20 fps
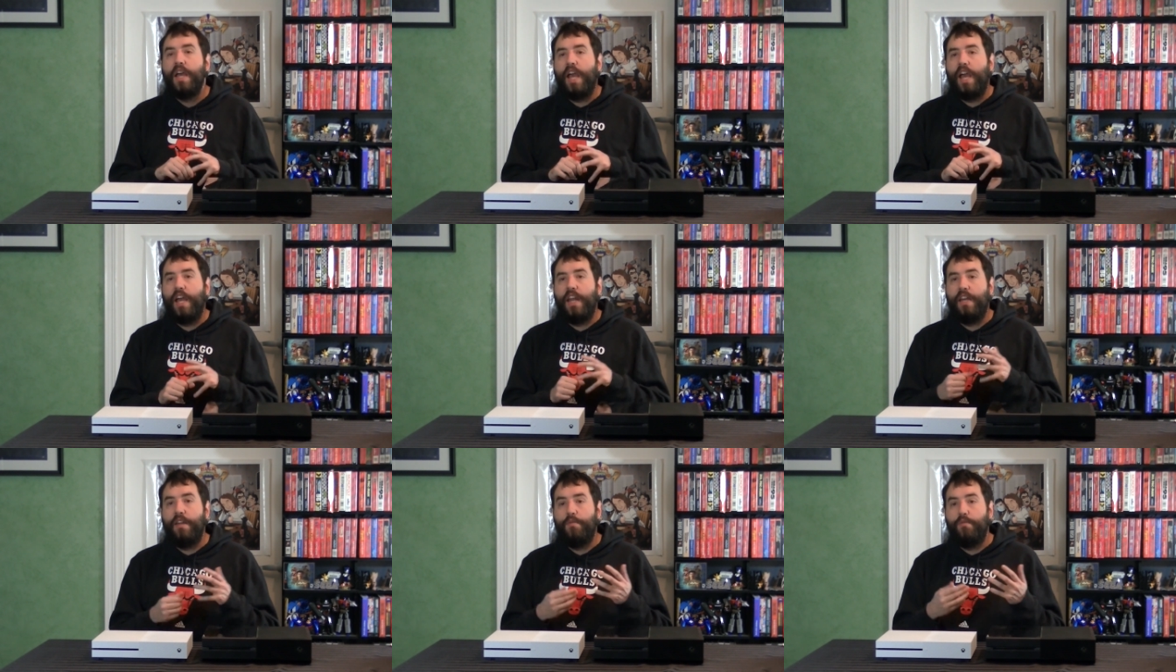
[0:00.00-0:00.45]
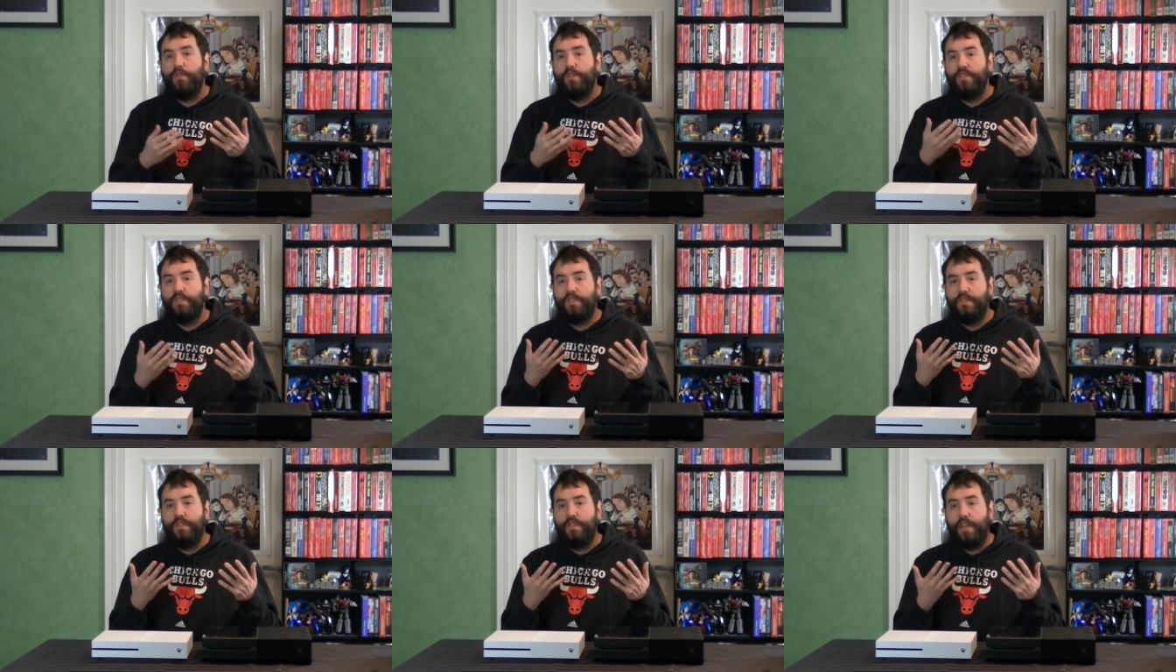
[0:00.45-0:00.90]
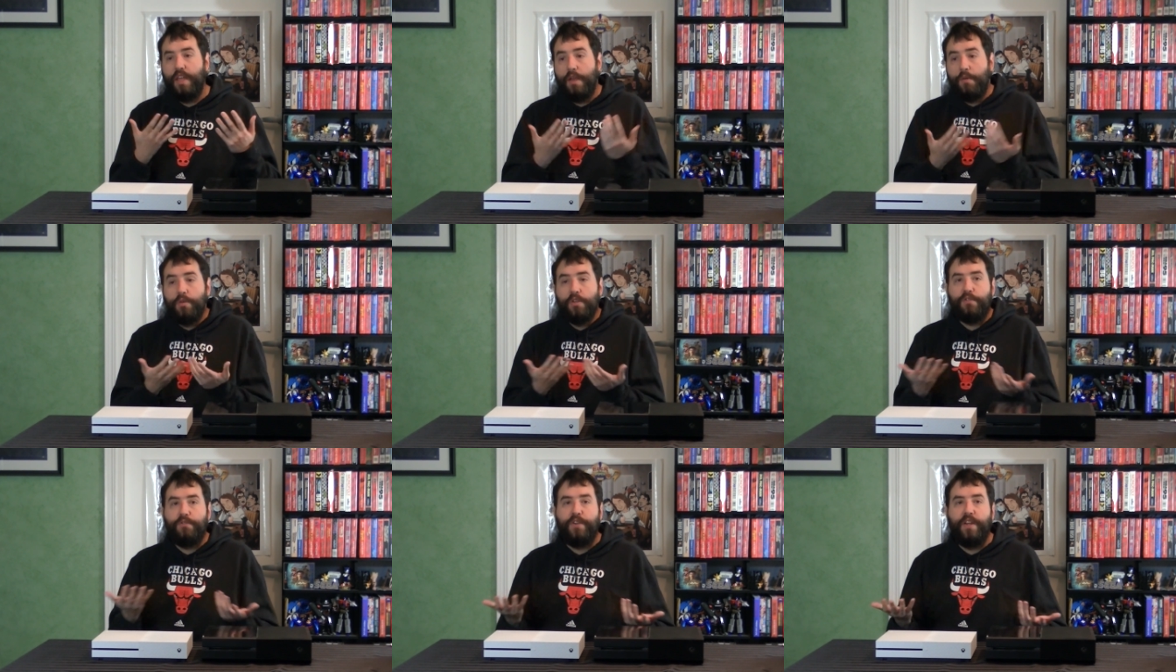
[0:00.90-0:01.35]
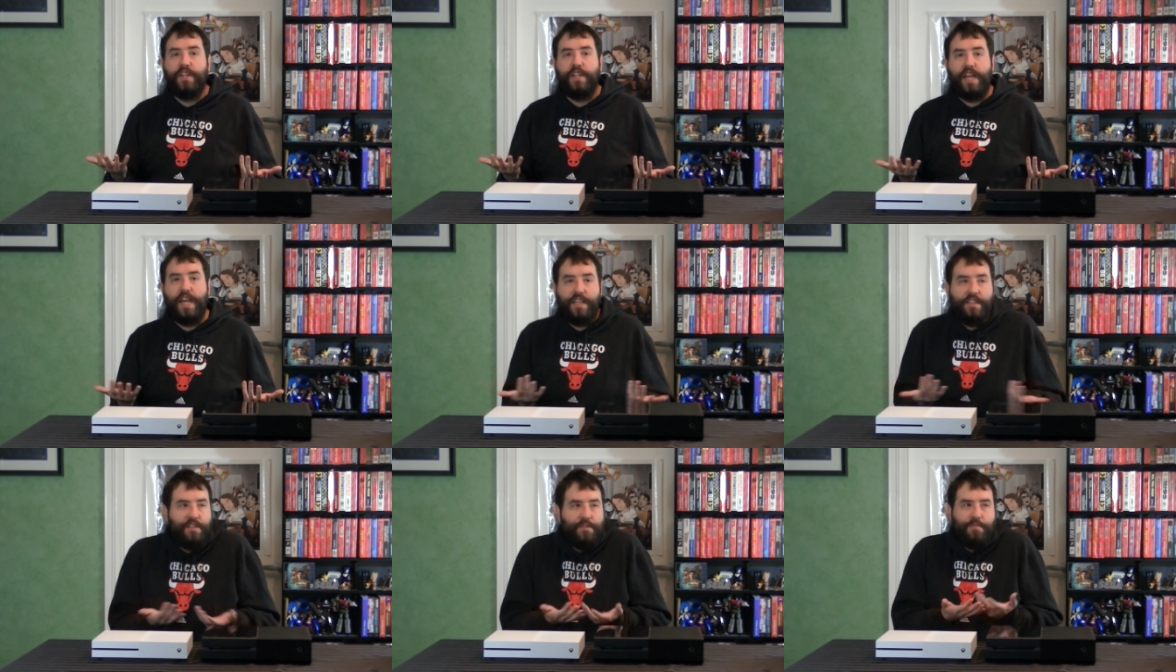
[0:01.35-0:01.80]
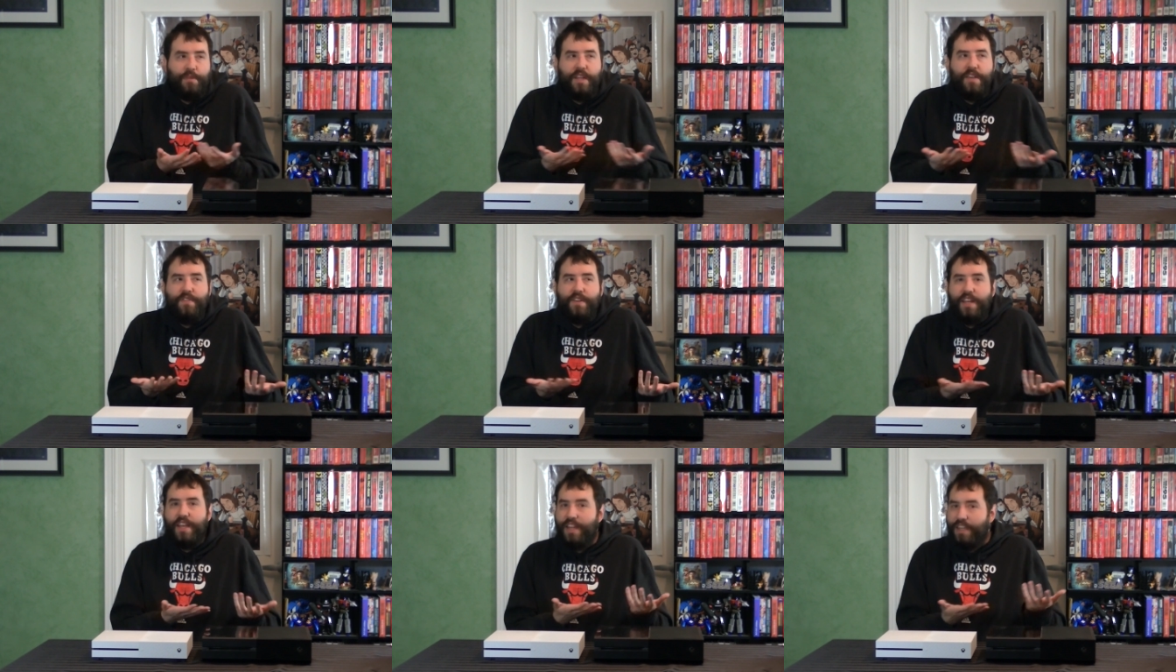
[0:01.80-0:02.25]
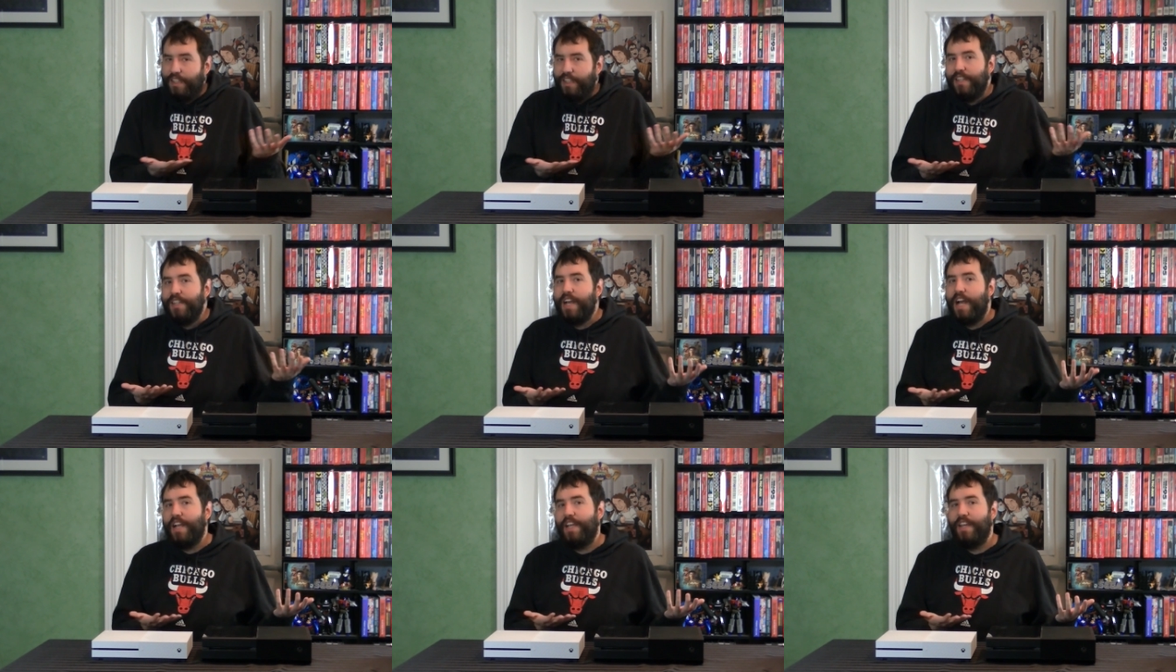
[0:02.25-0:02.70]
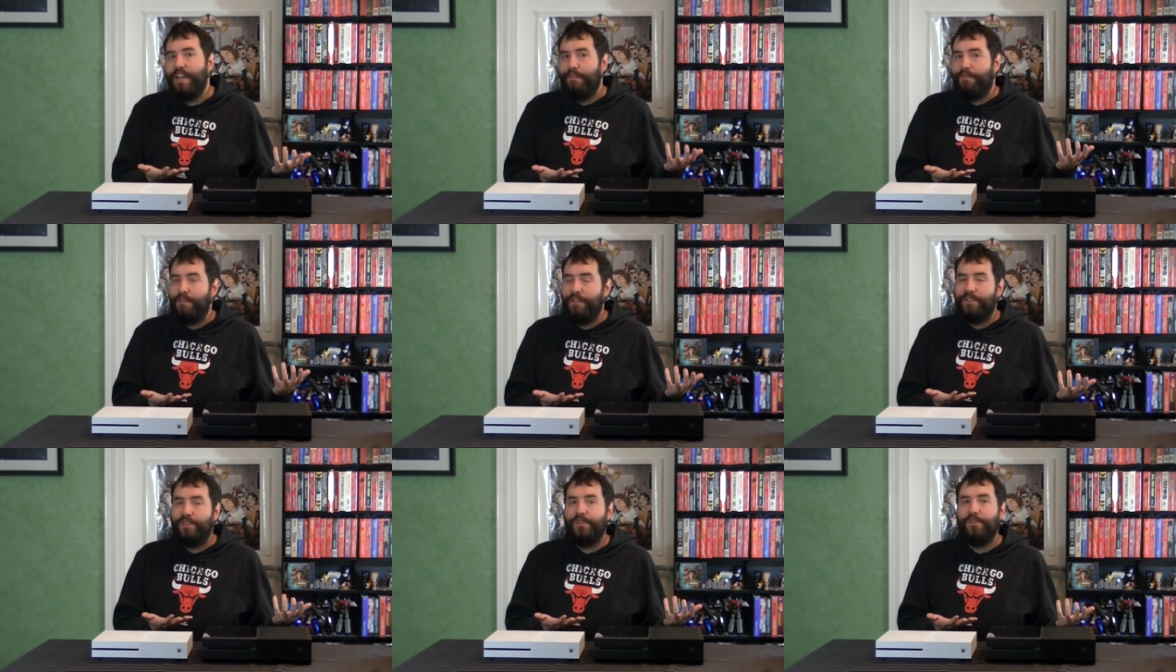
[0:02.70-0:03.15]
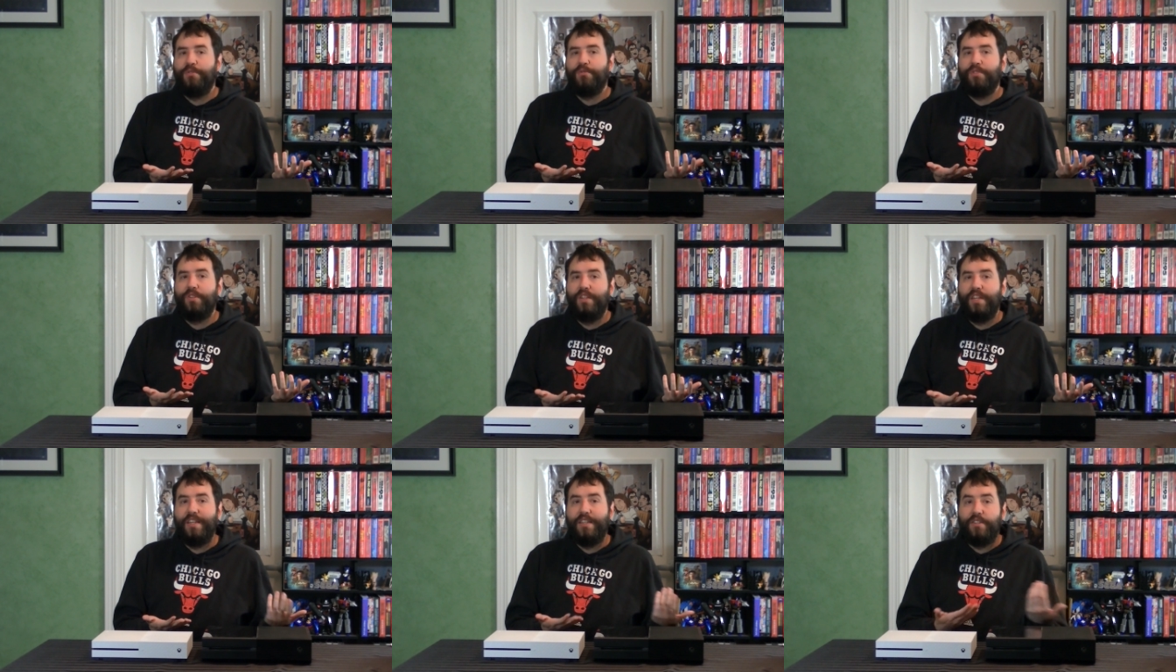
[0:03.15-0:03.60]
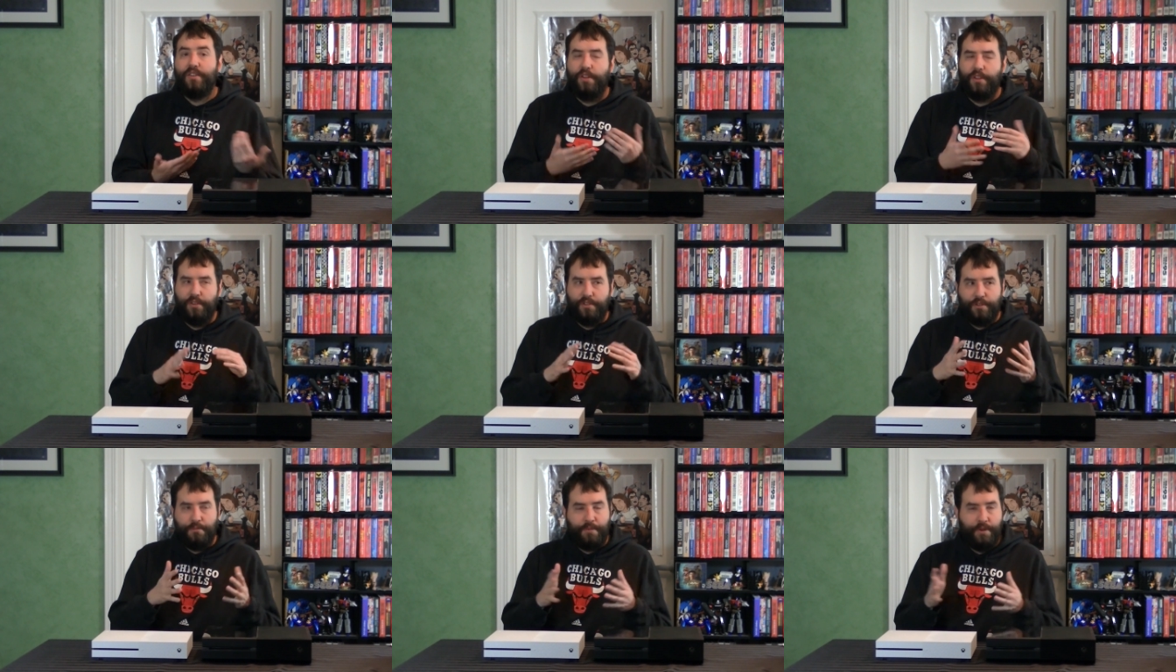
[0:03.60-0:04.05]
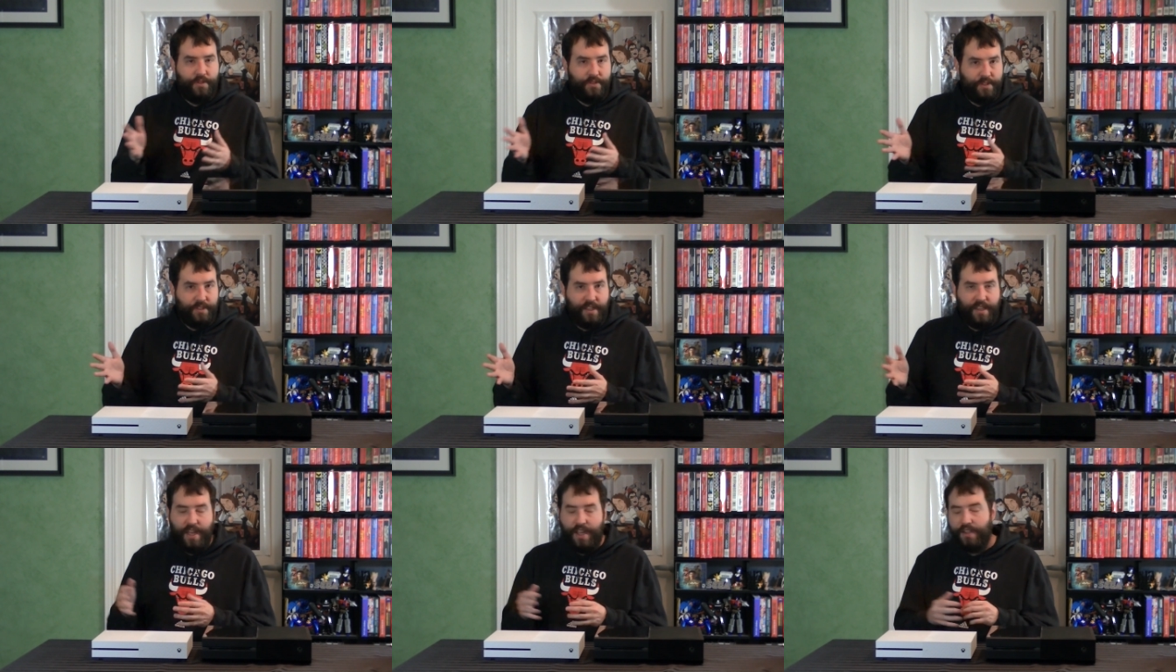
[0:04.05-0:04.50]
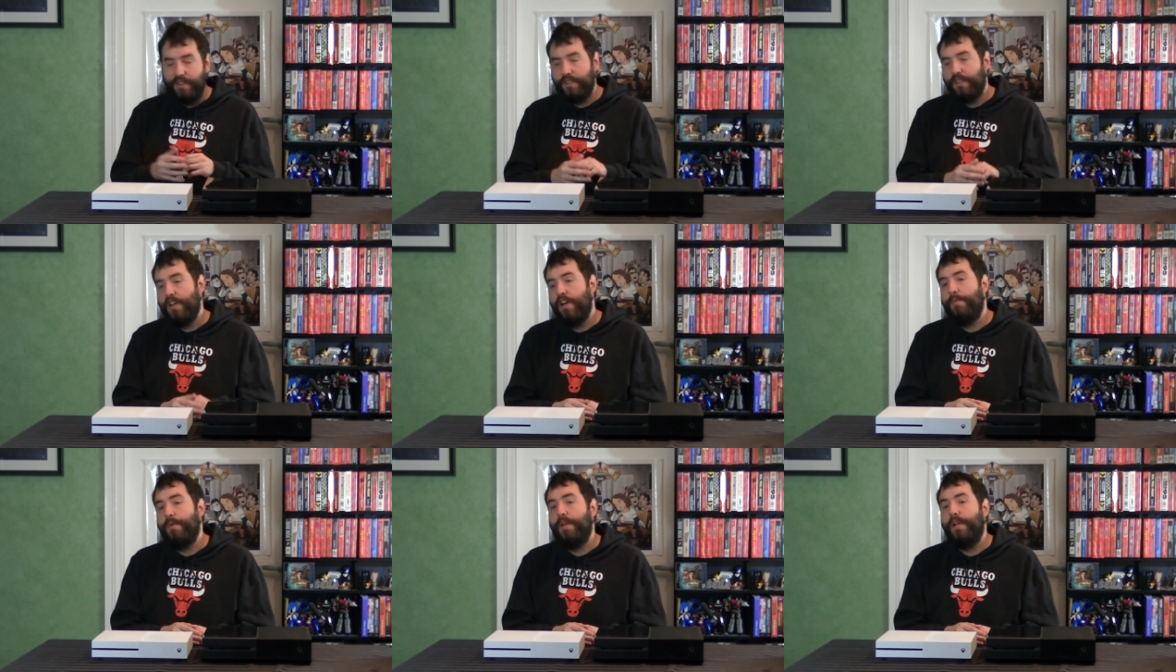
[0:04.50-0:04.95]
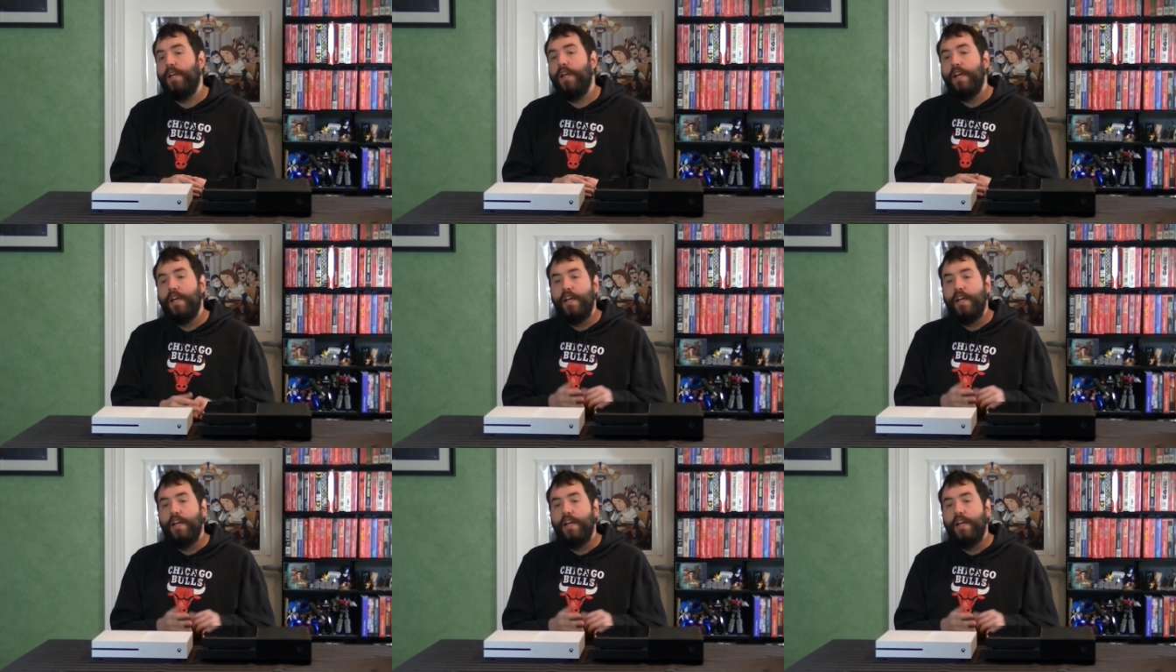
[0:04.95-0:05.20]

and it was fantastic, but even it did not get a physical release, although supposedly that is coming.